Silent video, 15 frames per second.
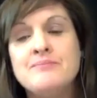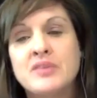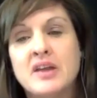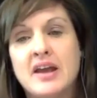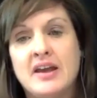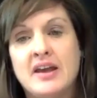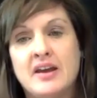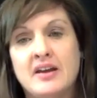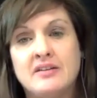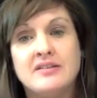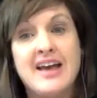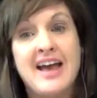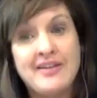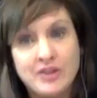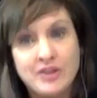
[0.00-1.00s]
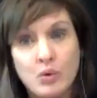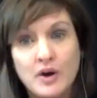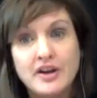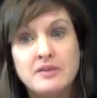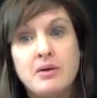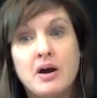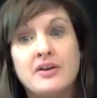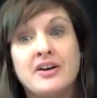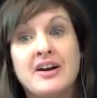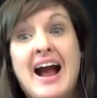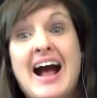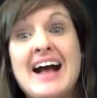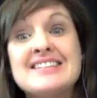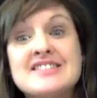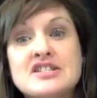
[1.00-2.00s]
And the working partner has
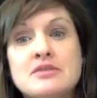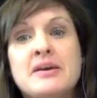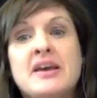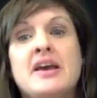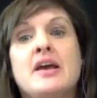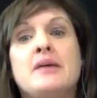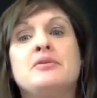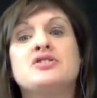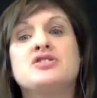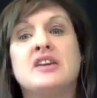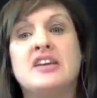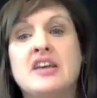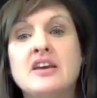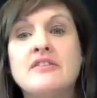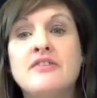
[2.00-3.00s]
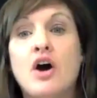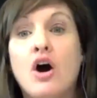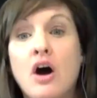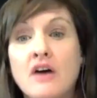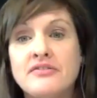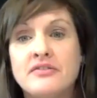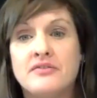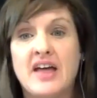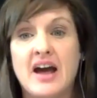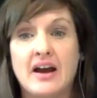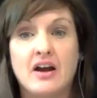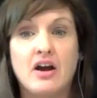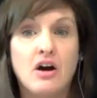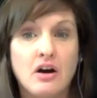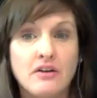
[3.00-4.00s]
to be able to give off of that
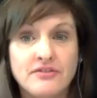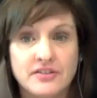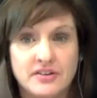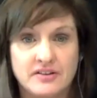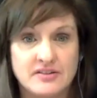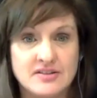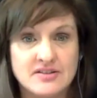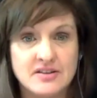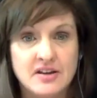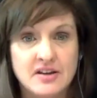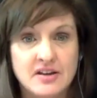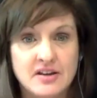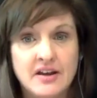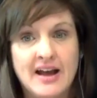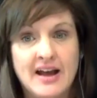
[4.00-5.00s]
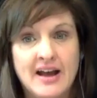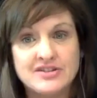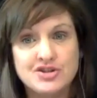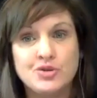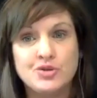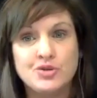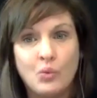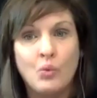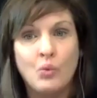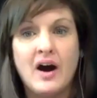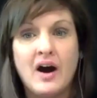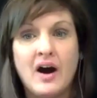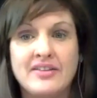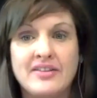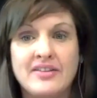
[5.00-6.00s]
confidence as to
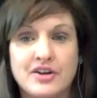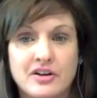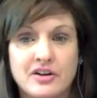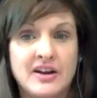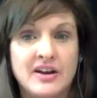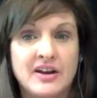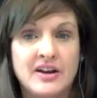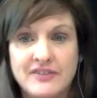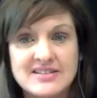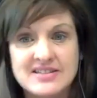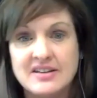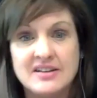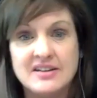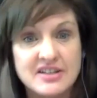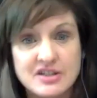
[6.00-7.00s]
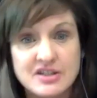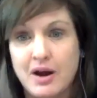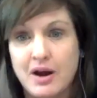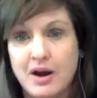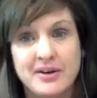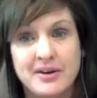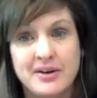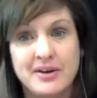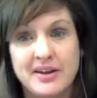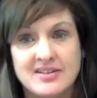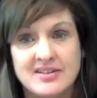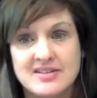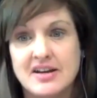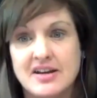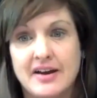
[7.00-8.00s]
why they're investing in this property at
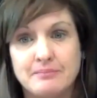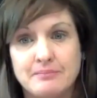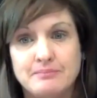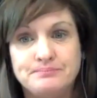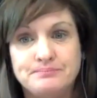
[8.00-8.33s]
this time.